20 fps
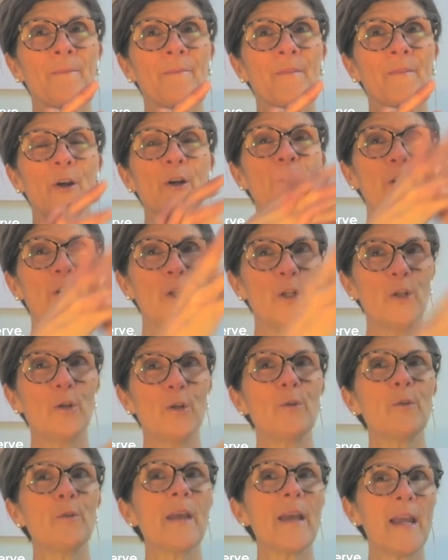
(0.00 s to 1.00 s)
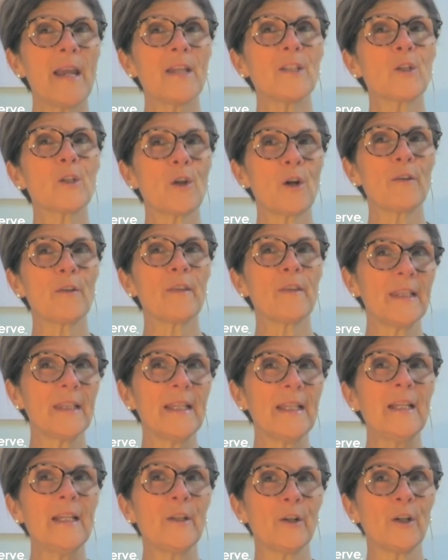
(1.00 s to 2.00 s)
Are you the HR, the
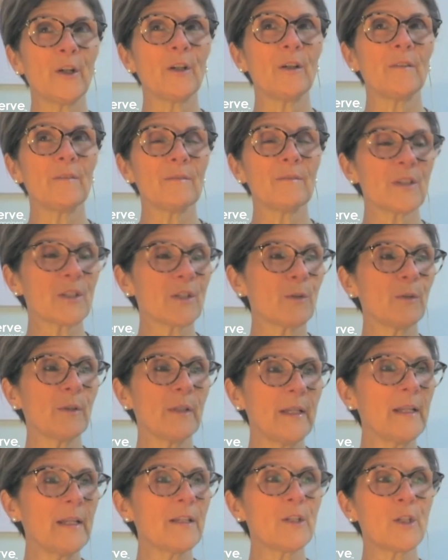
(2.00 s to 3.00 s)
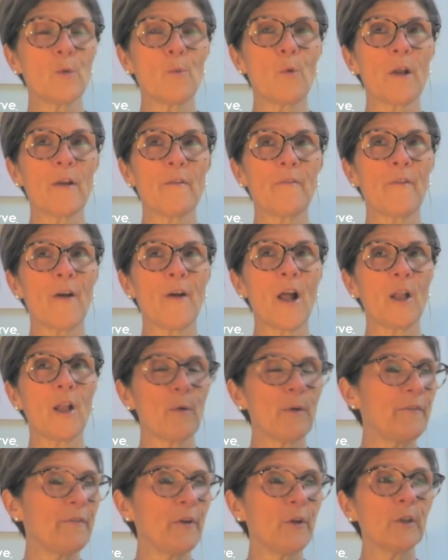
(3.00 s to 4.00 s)
leader? So lead as you want to follow.
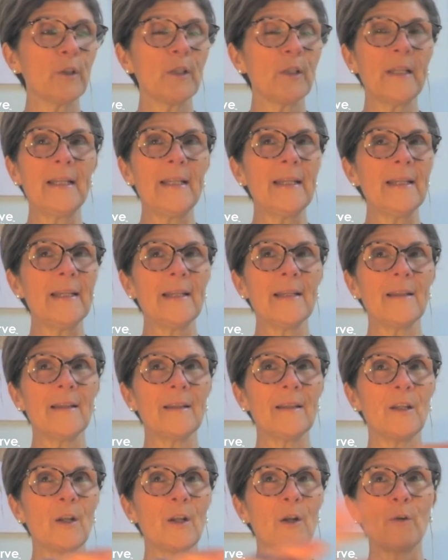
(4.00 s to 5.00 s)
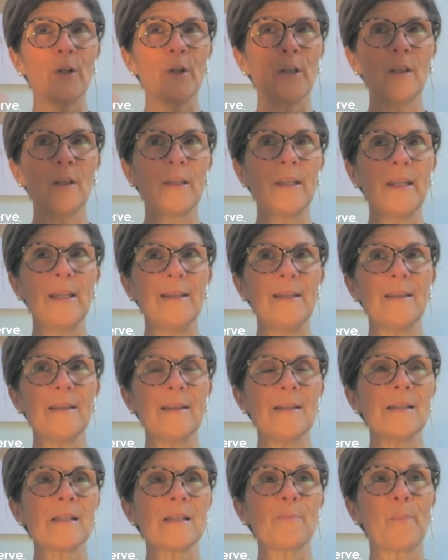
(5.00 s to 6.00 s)
If you're leading, lead
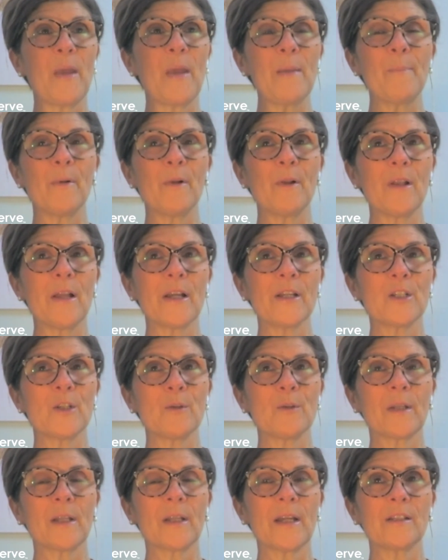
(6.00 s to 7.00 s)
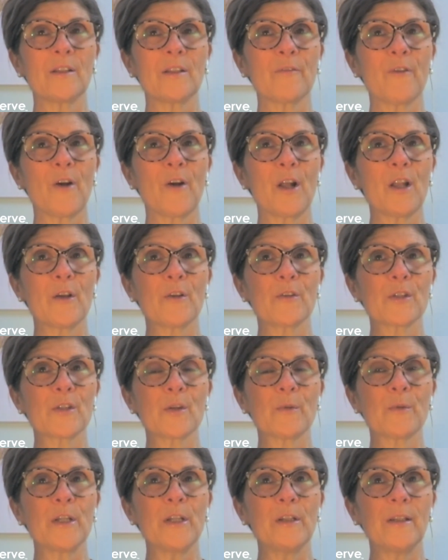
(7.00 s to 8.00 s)
these people as you would like to follow.
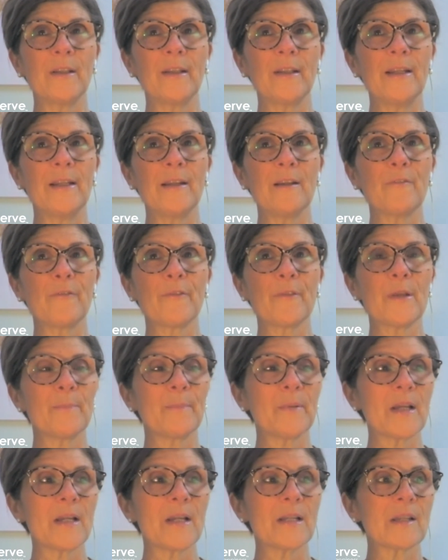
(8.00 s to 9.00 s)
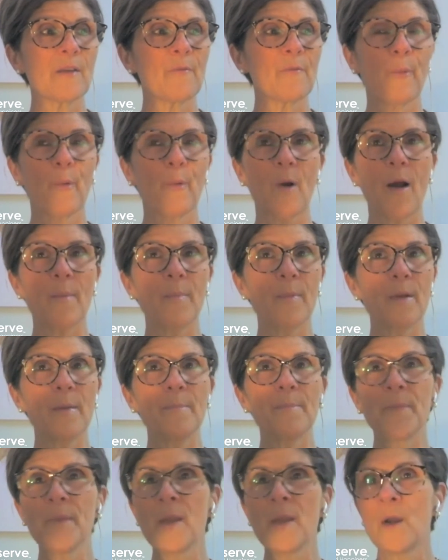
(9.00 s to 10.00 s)
So are you leading from the place of
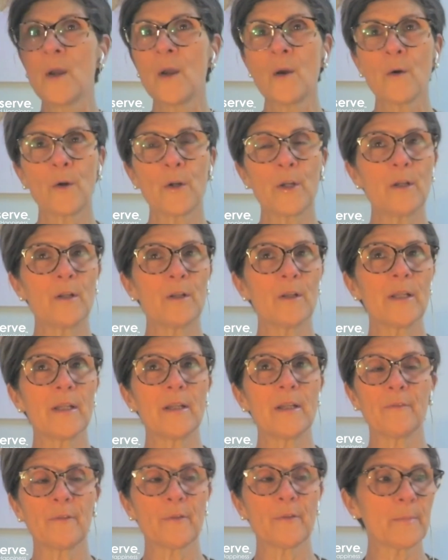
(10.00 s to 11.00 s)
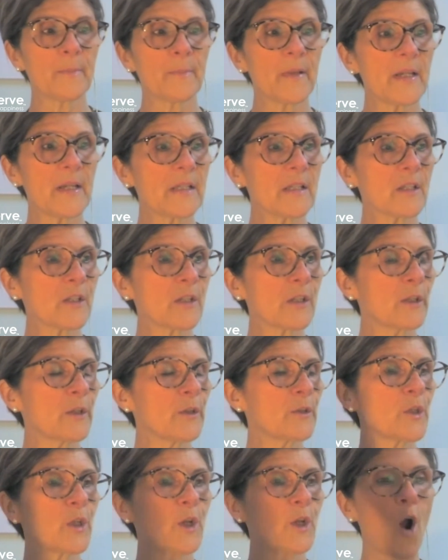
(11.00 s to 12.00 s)
problem? Or are you leading from the place of
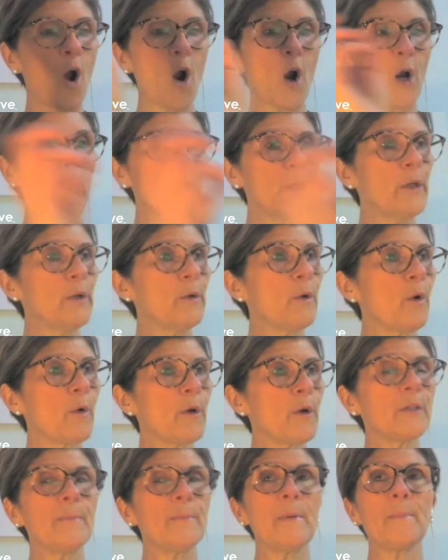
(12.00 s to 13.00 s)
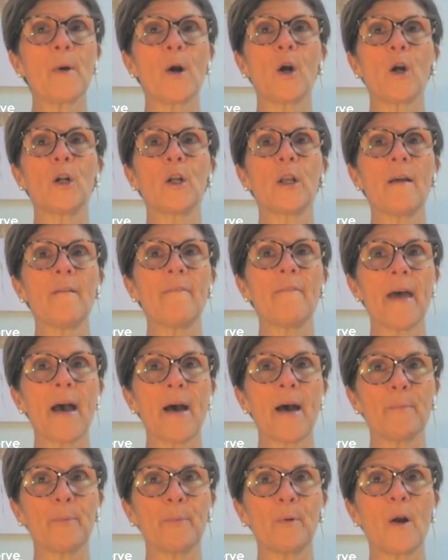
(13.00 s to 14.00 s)
solution? Are you going to be part of
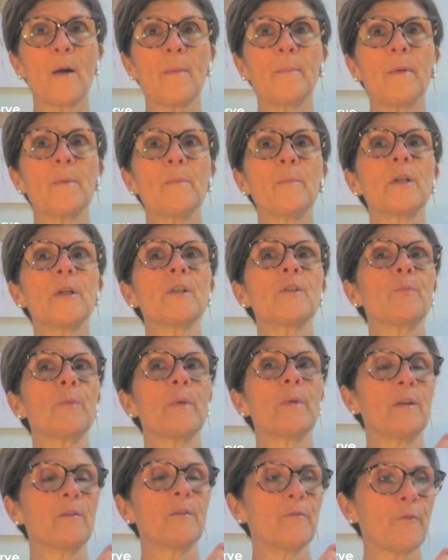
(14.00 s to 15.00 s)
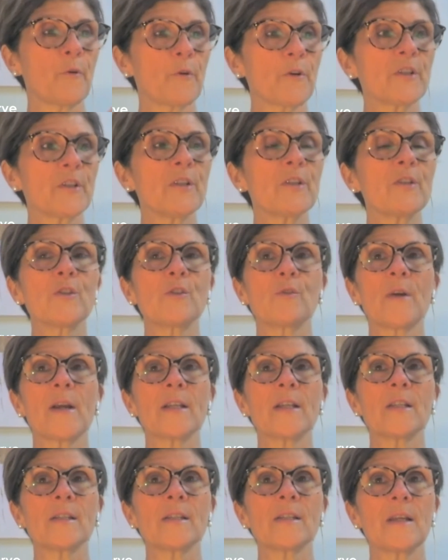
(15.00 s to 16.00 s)
that problem, which reinforces
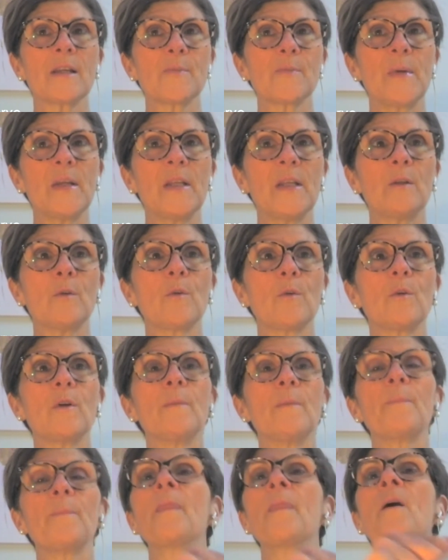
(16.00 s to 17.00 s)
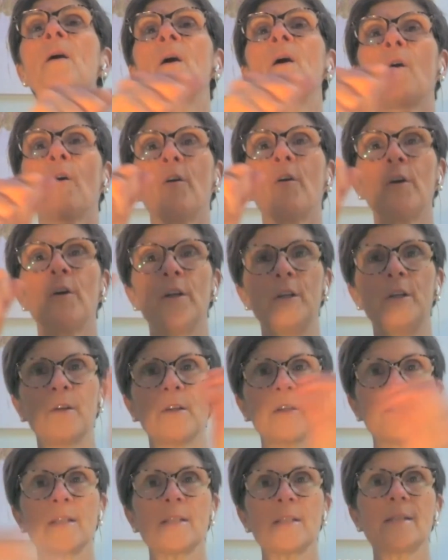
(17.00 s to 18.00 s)
stress as being the norm? Or are you
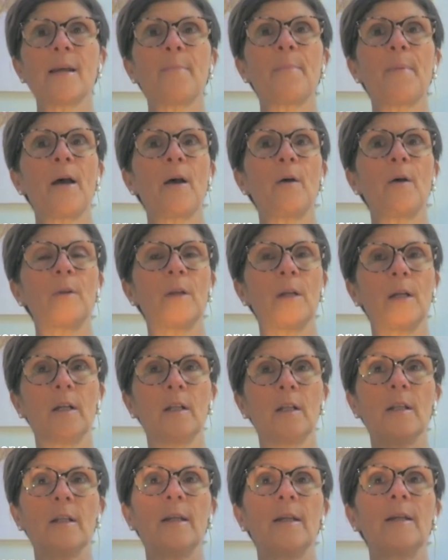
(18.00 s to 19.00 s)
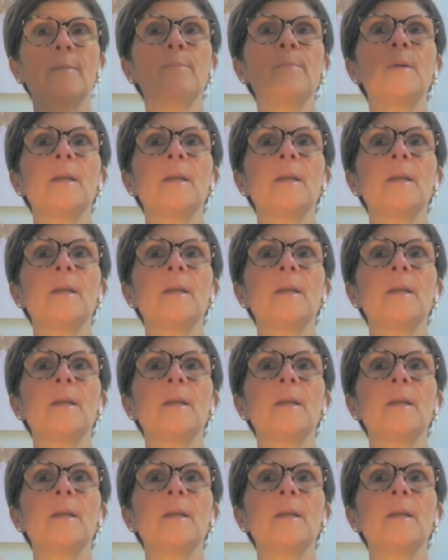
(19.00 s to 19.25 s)
going to step out and claim